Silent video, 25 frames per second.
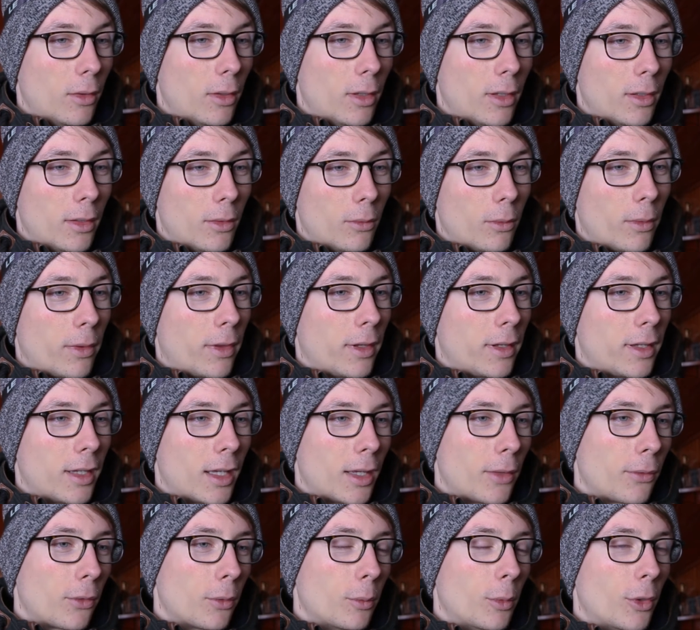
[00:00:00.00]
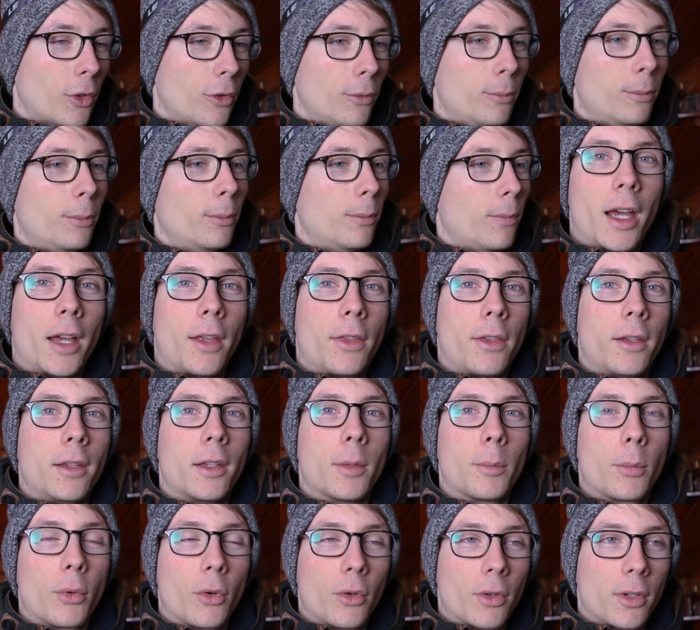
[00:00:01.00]
uh, with the car from home. I
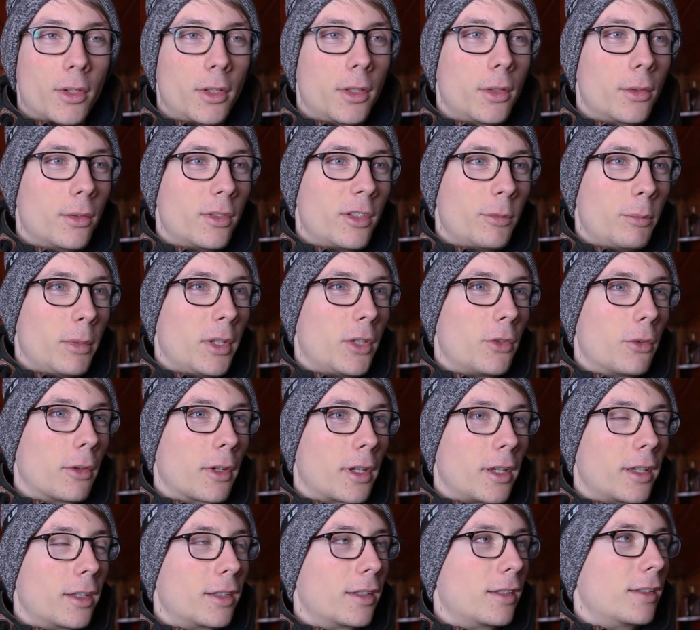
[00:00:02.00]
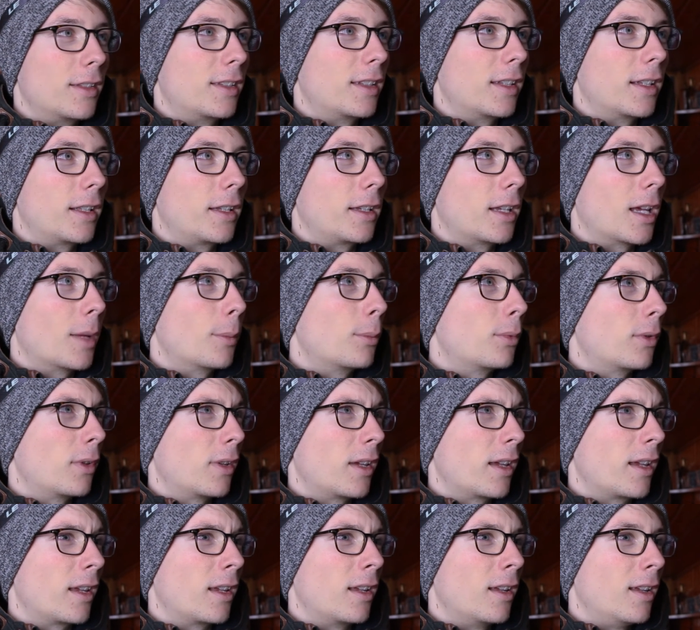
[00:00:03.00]
think I broke a new speed rocket. in setting
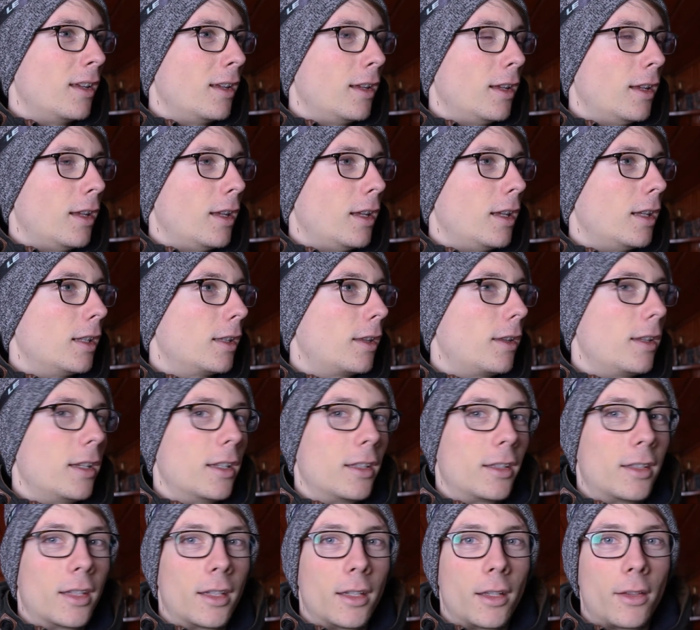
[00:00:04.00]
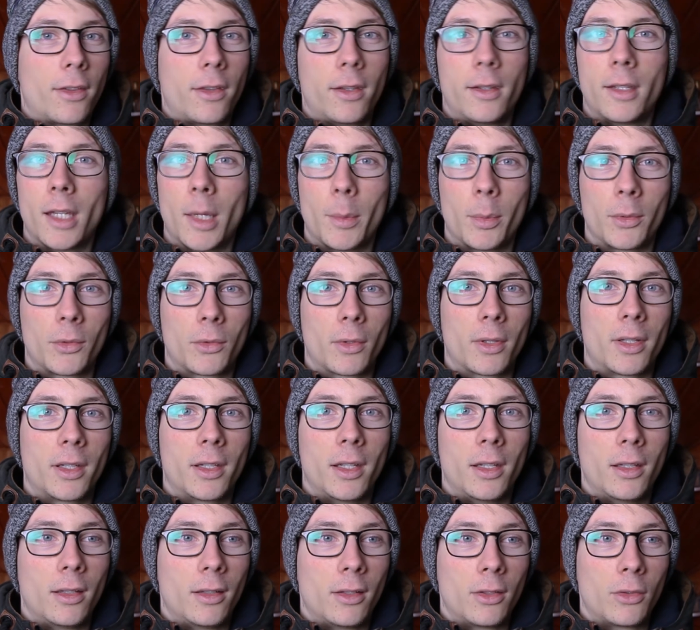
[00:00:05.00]
up. I had the entire thing up and
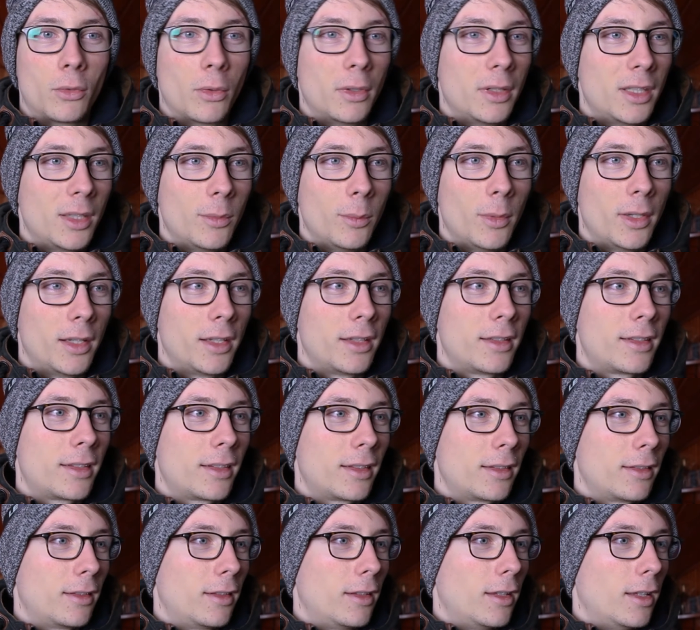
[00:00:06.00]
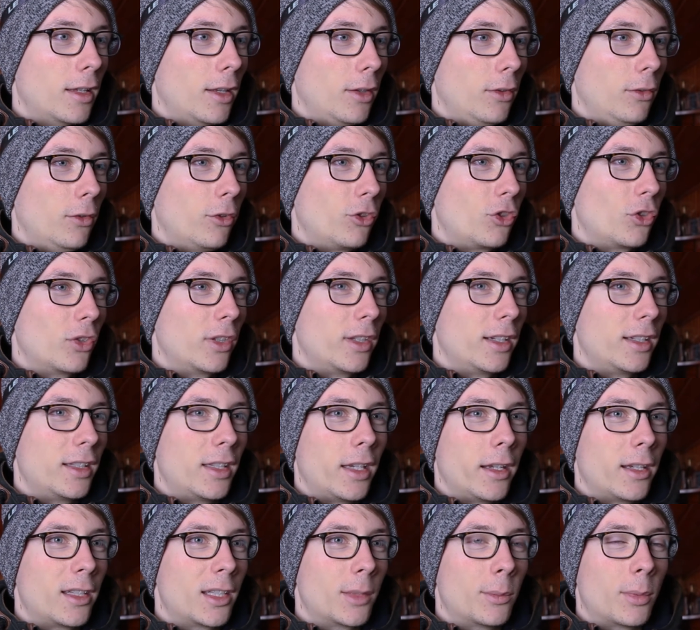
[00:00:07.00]
running in 20 minutes. Usually it
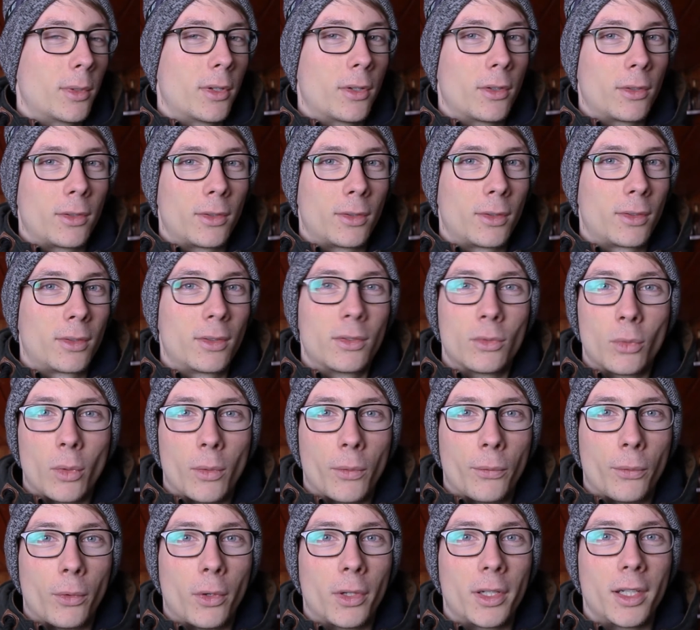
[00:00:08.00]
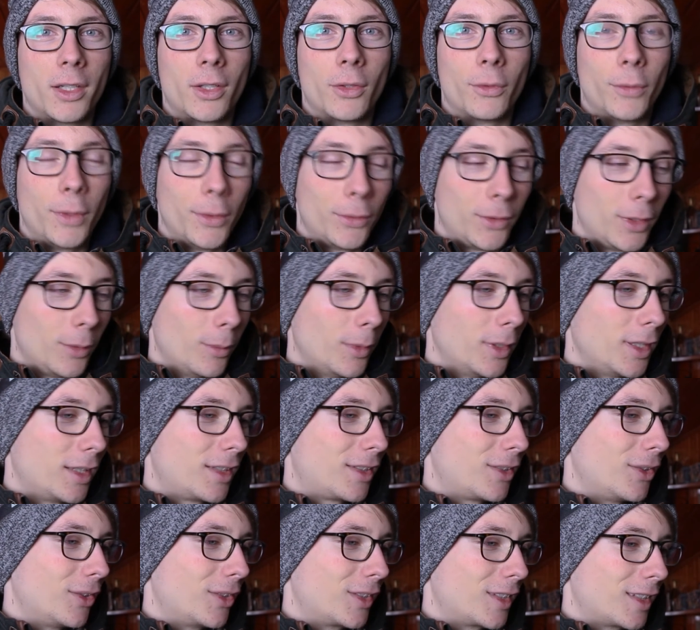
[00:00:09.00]
takes about 40 to 50
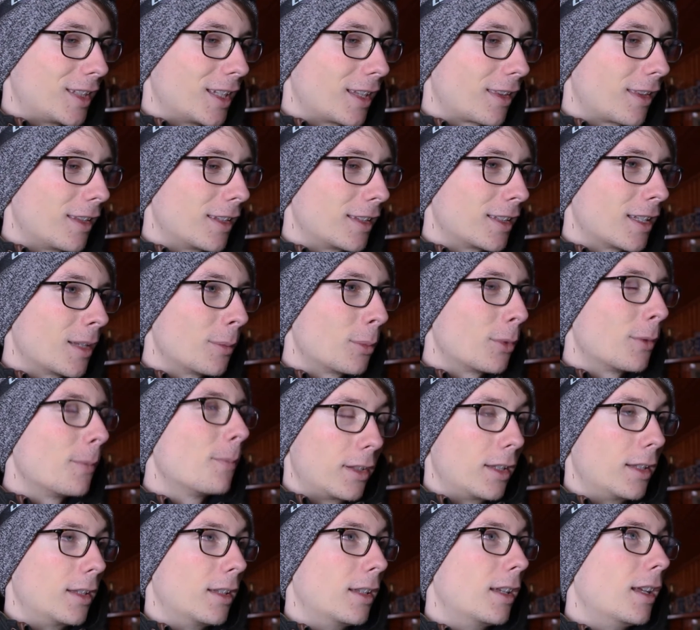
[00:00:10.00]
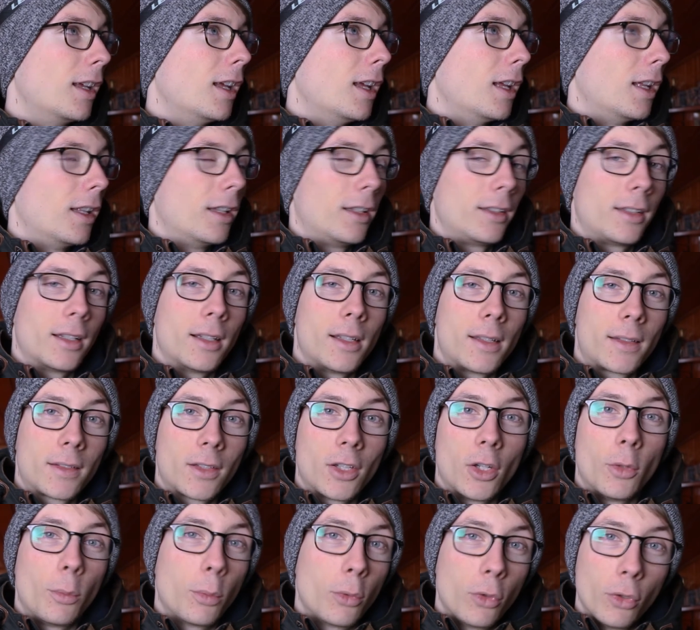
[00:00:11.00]
minutes to set this up. The
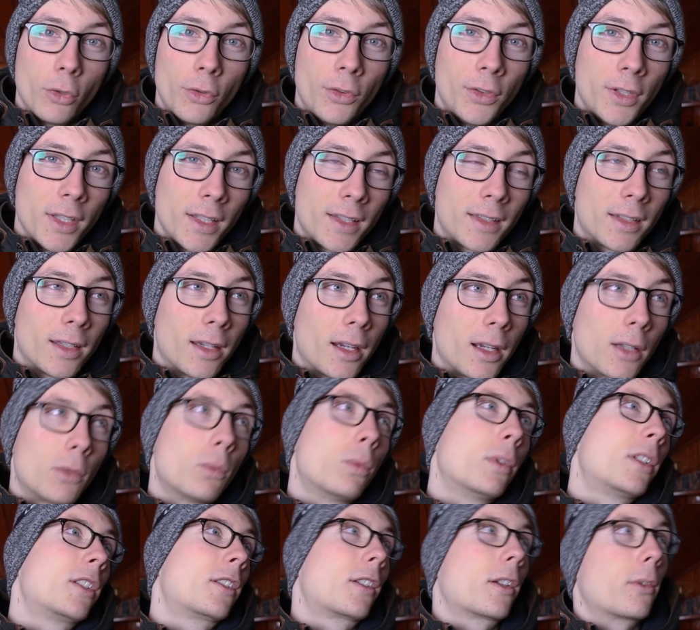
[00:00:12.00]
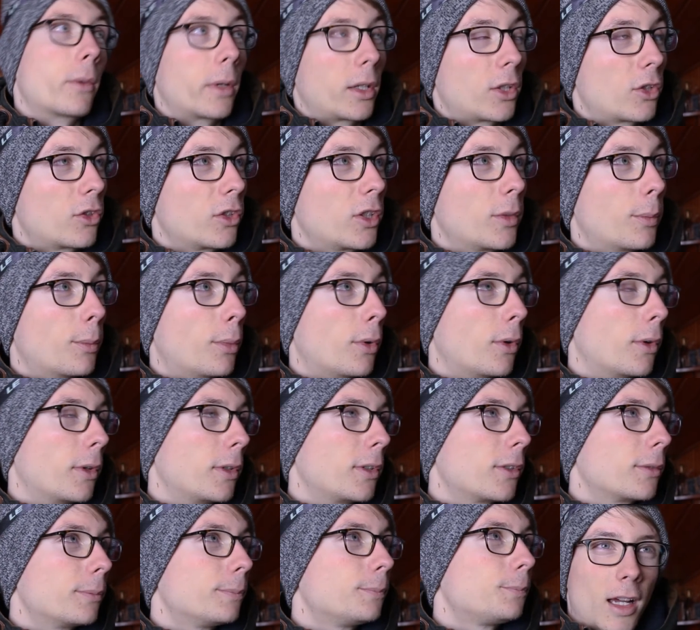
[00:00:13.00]
telescope couldn't decide which direction to
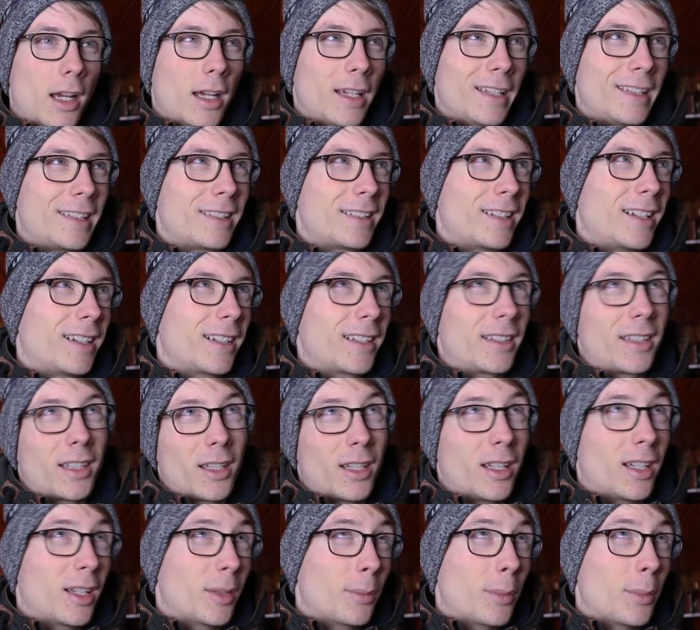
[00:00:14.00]
point. I started at